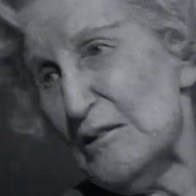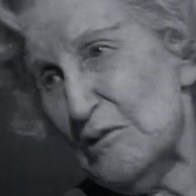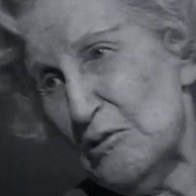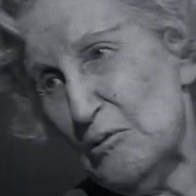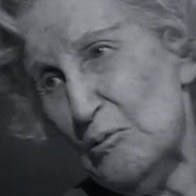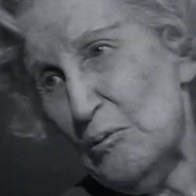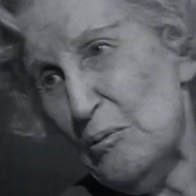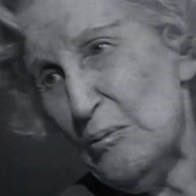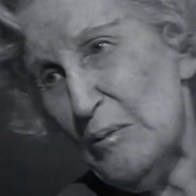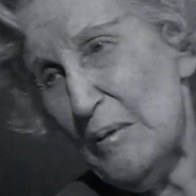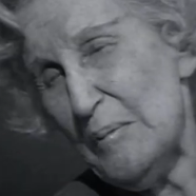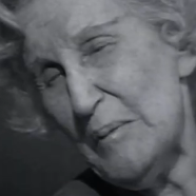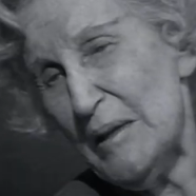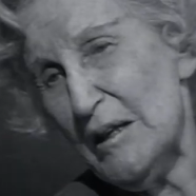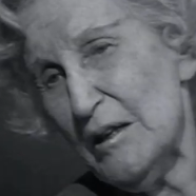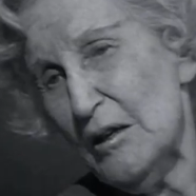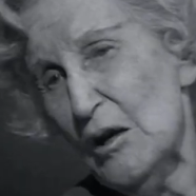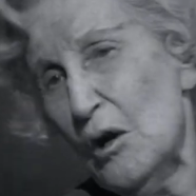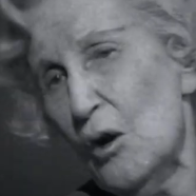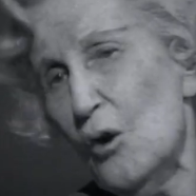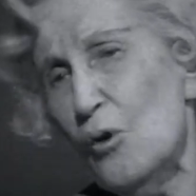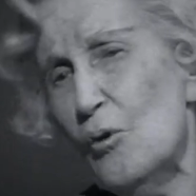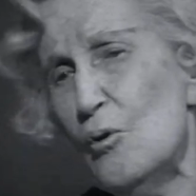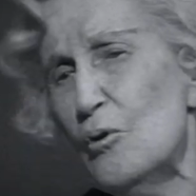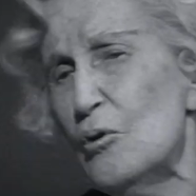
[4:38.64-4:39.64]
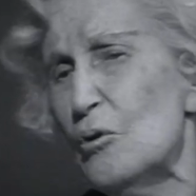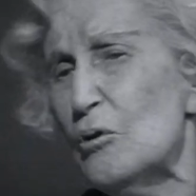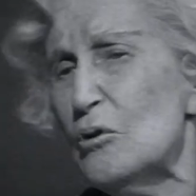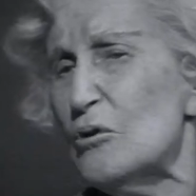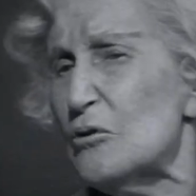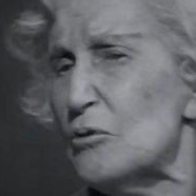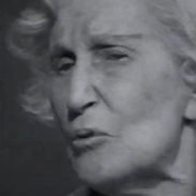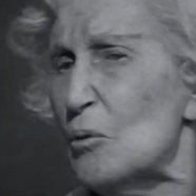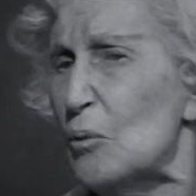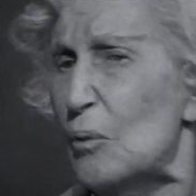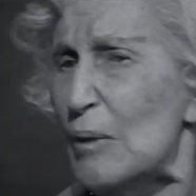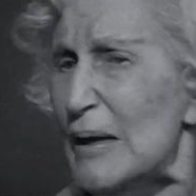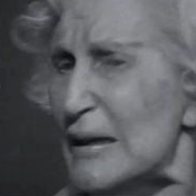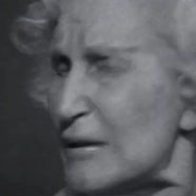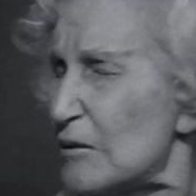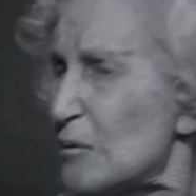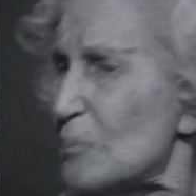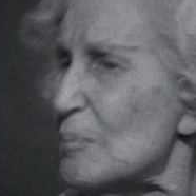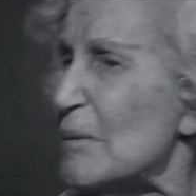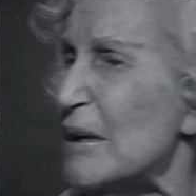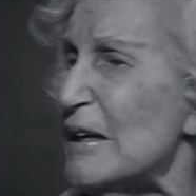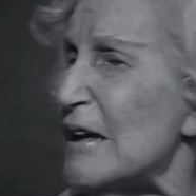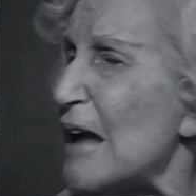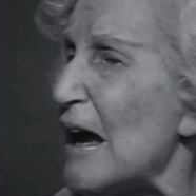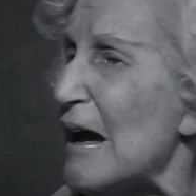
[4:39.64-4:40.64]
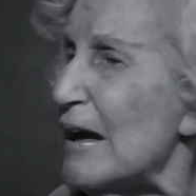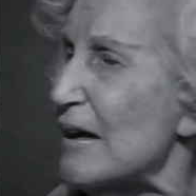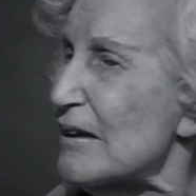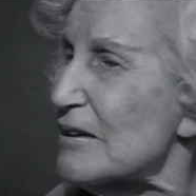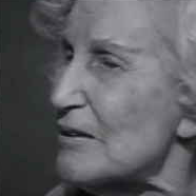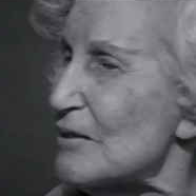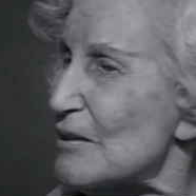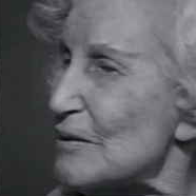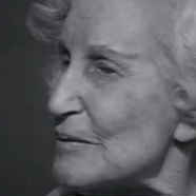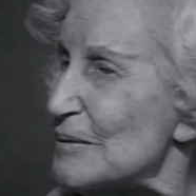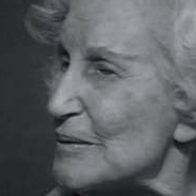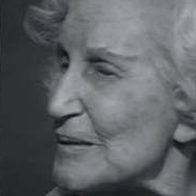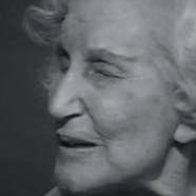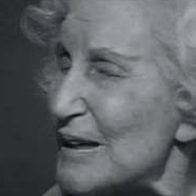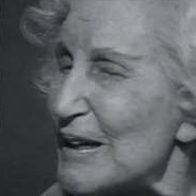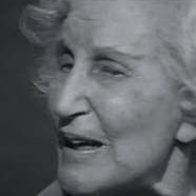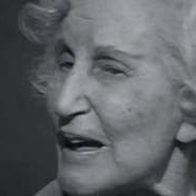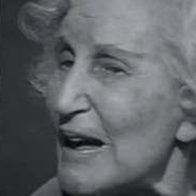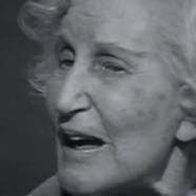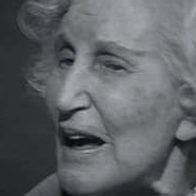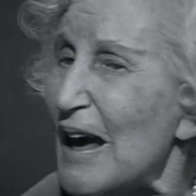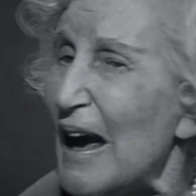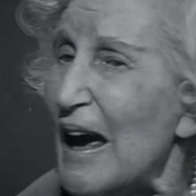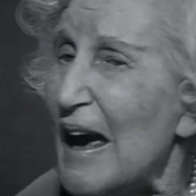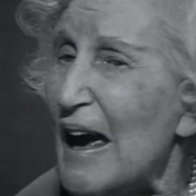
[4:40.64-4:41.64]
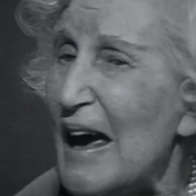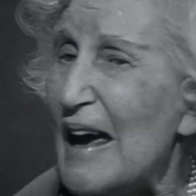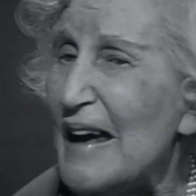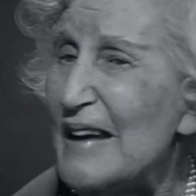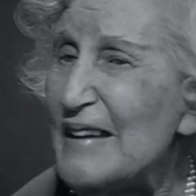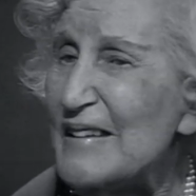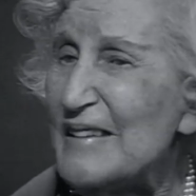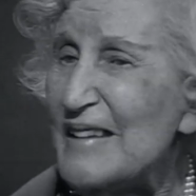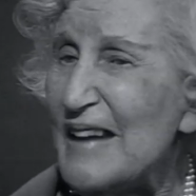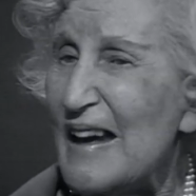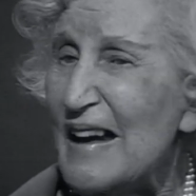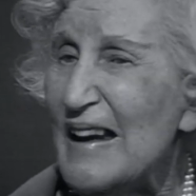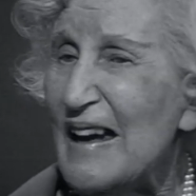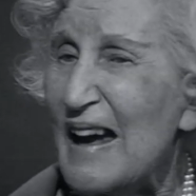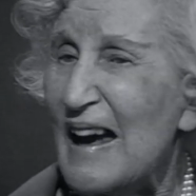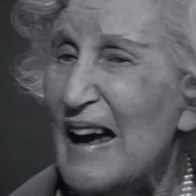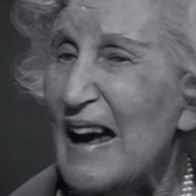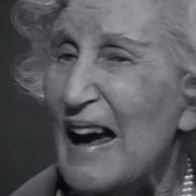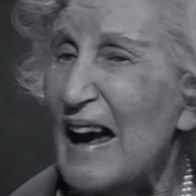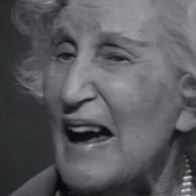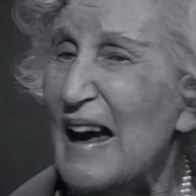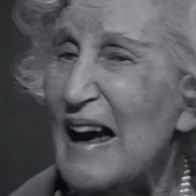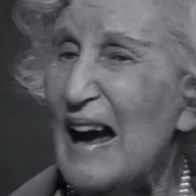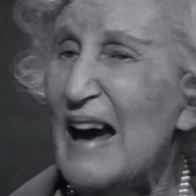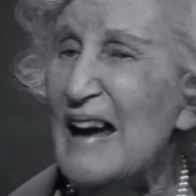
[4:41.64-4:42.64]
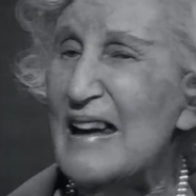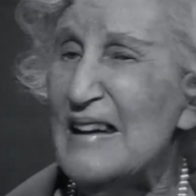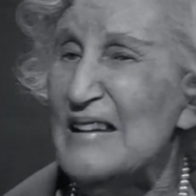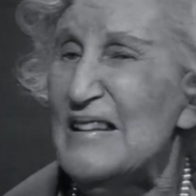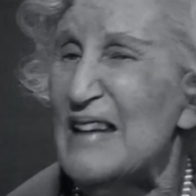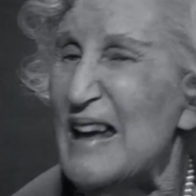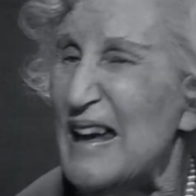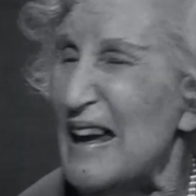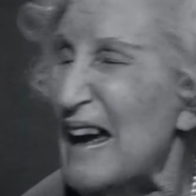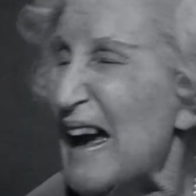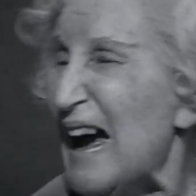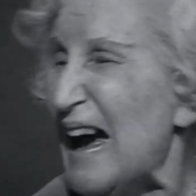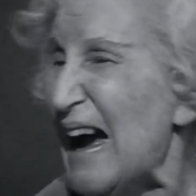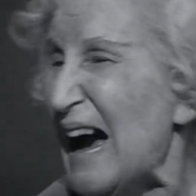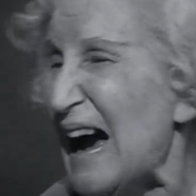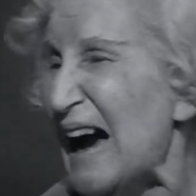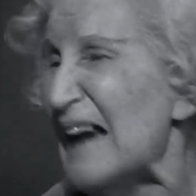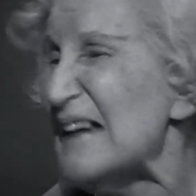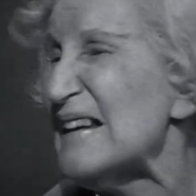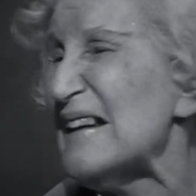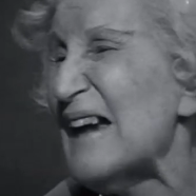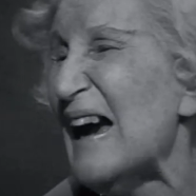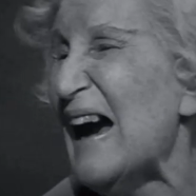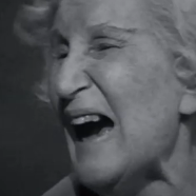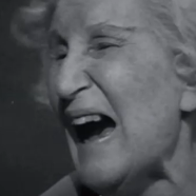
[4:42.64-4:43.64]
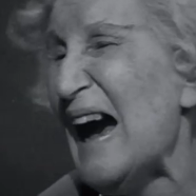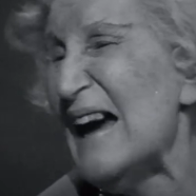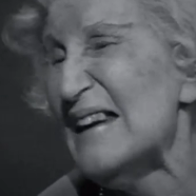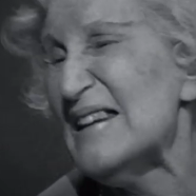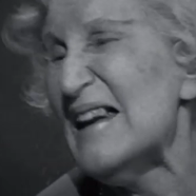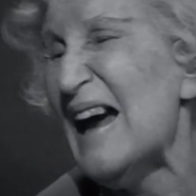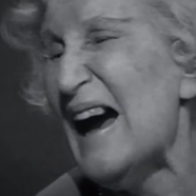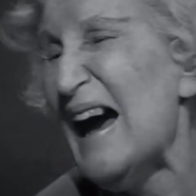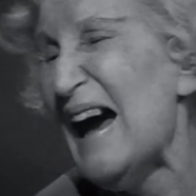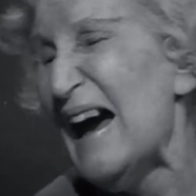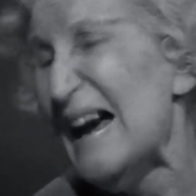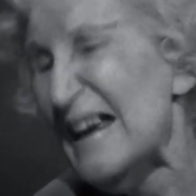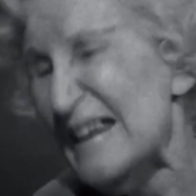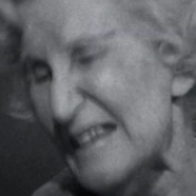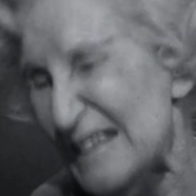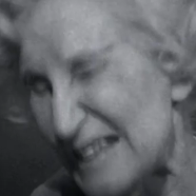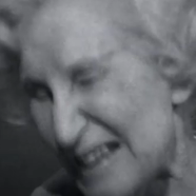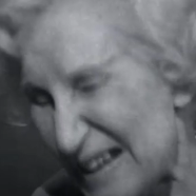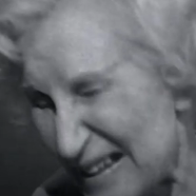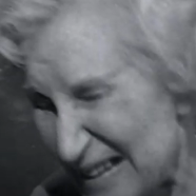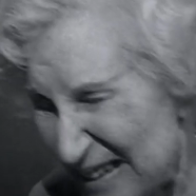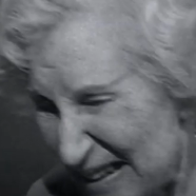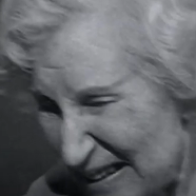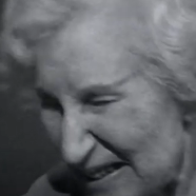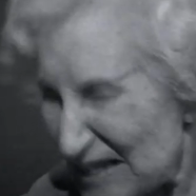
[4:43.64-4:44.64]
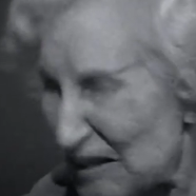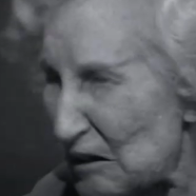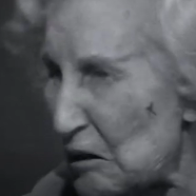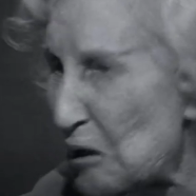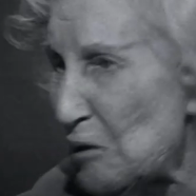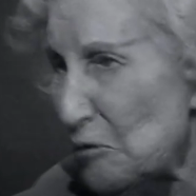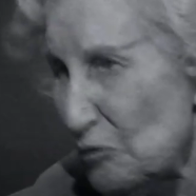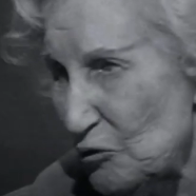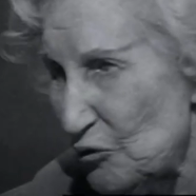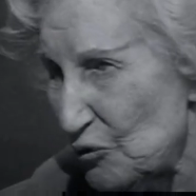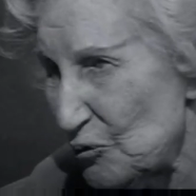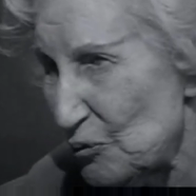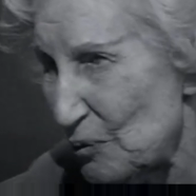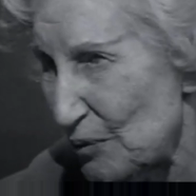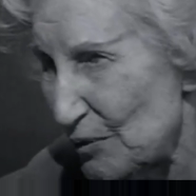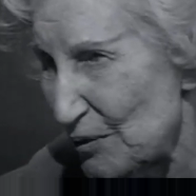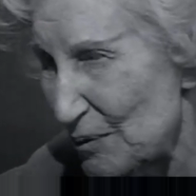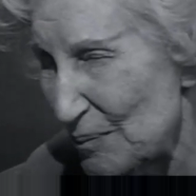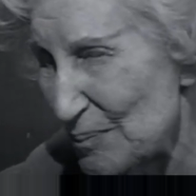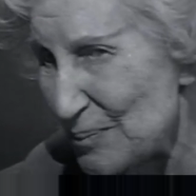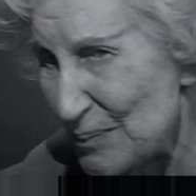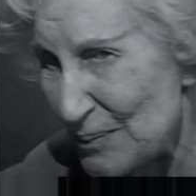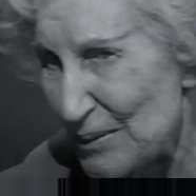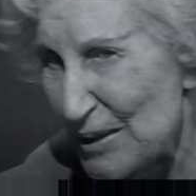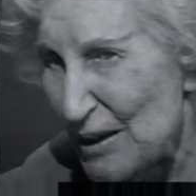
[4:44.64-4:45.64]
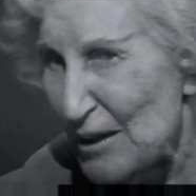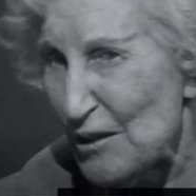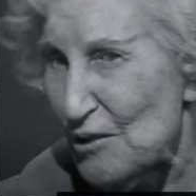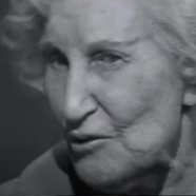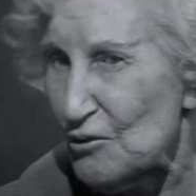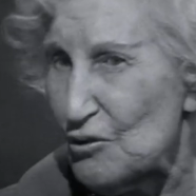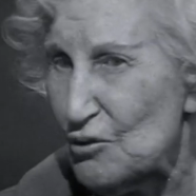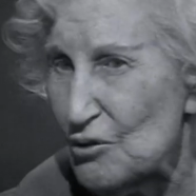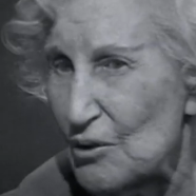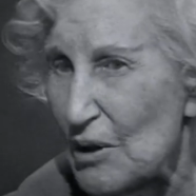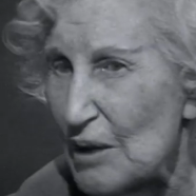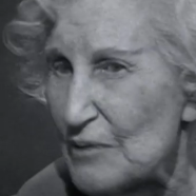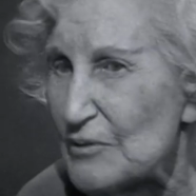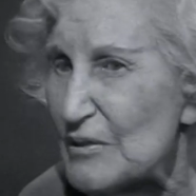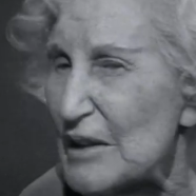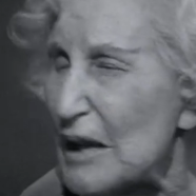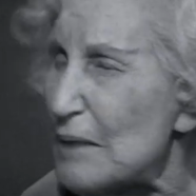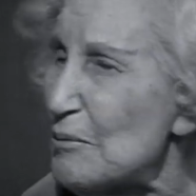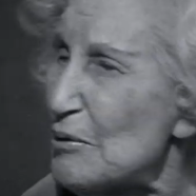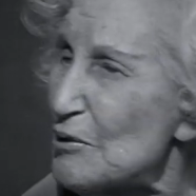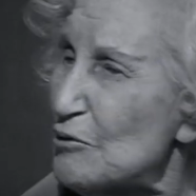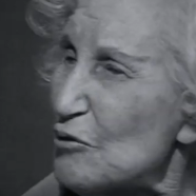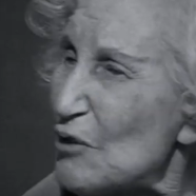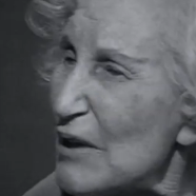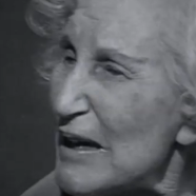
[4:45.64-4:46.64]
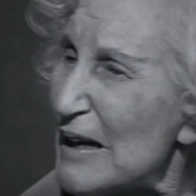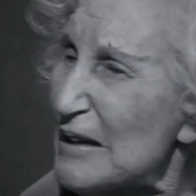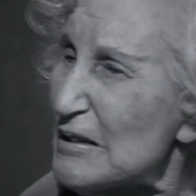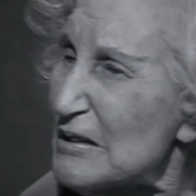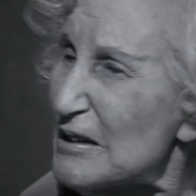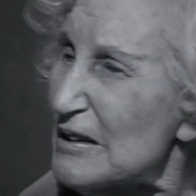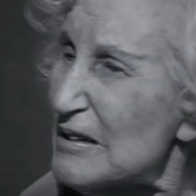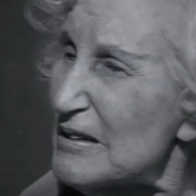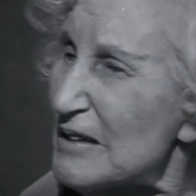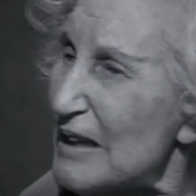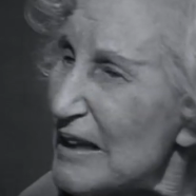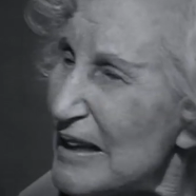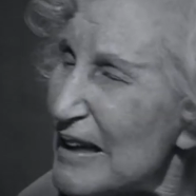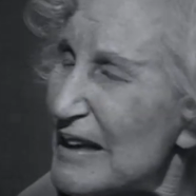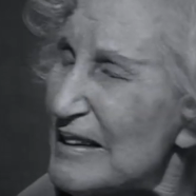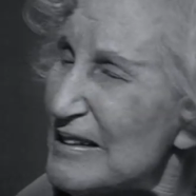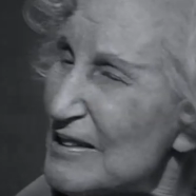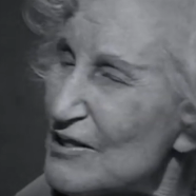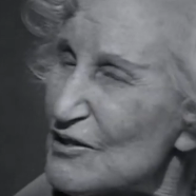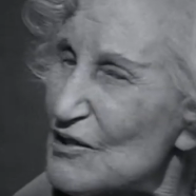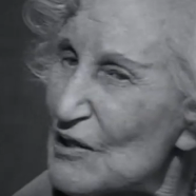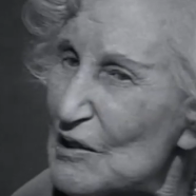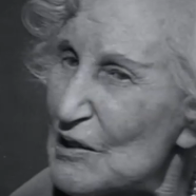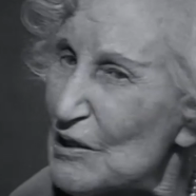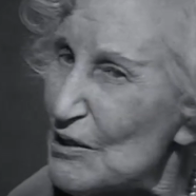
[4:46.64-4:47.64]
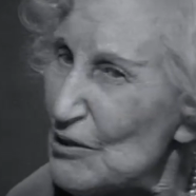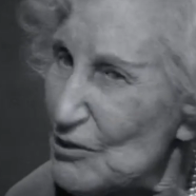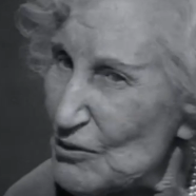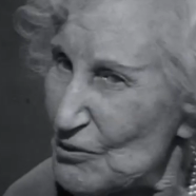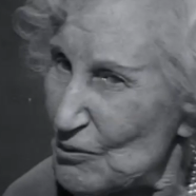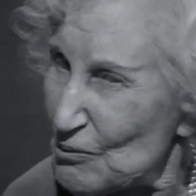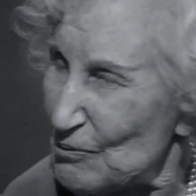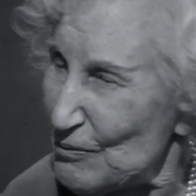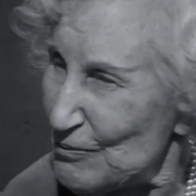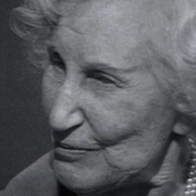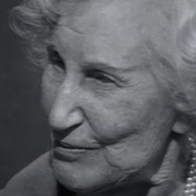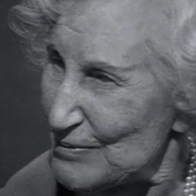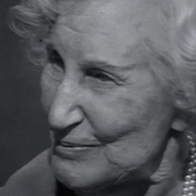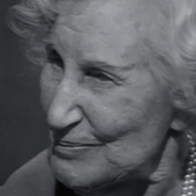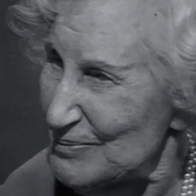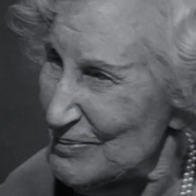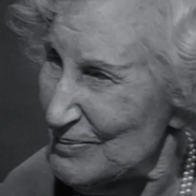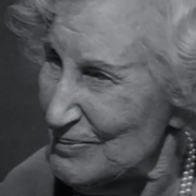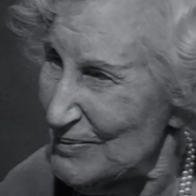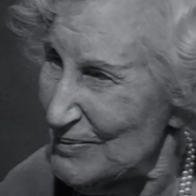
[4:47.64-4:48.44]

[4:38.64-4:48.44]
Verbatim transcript: by two women who looked quite maniacal. And I, I, I, I uh, closed with them, that they were trying to tear his clothes off.